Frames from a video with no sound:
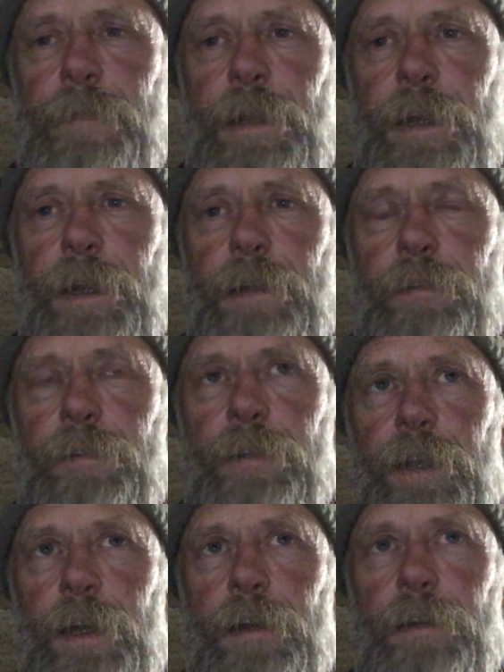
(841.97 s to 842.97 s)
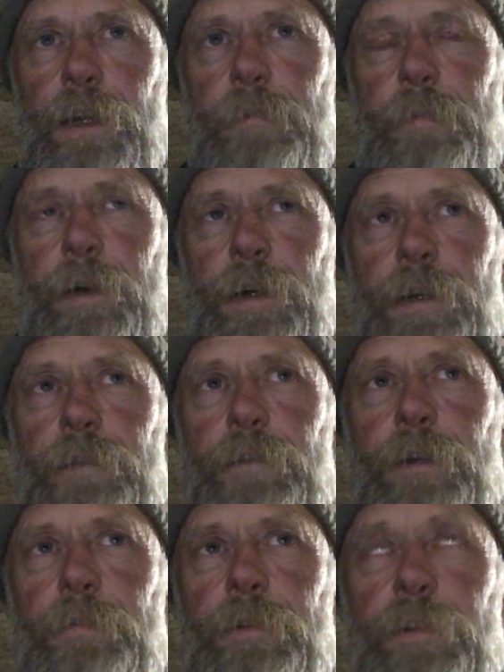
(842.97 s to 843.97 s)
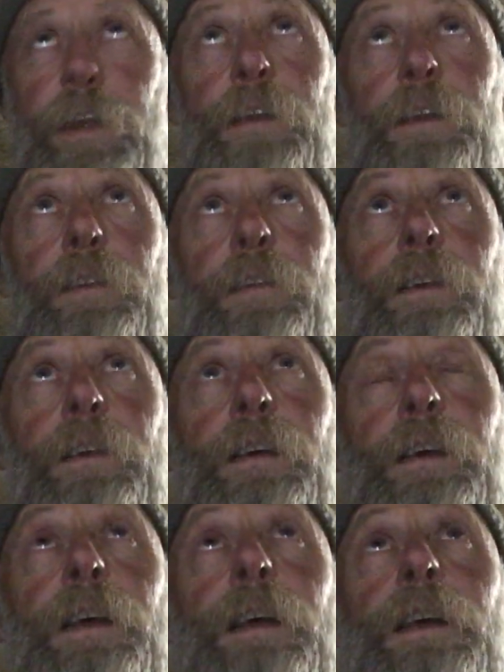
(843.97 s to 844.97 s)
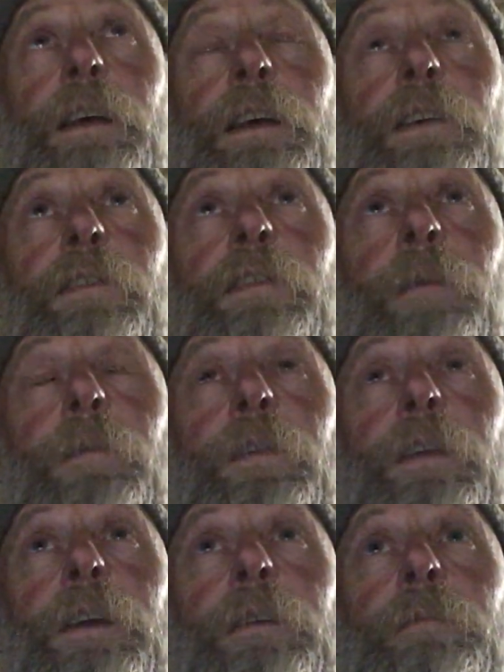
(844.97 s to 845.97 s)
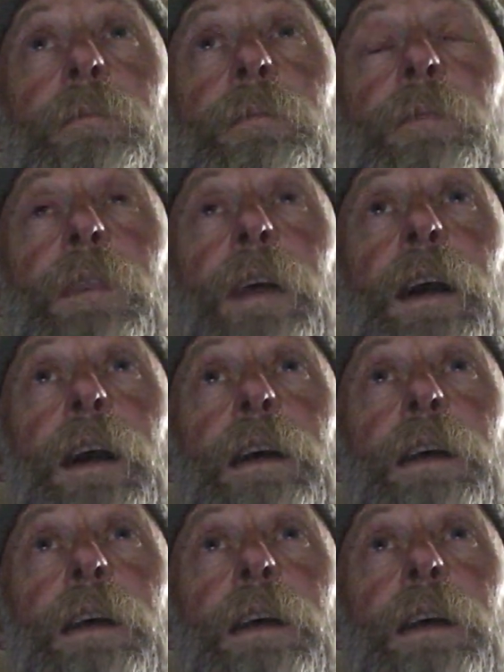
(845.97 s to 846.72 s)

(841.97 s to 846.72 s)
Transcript: and how they might represent something that,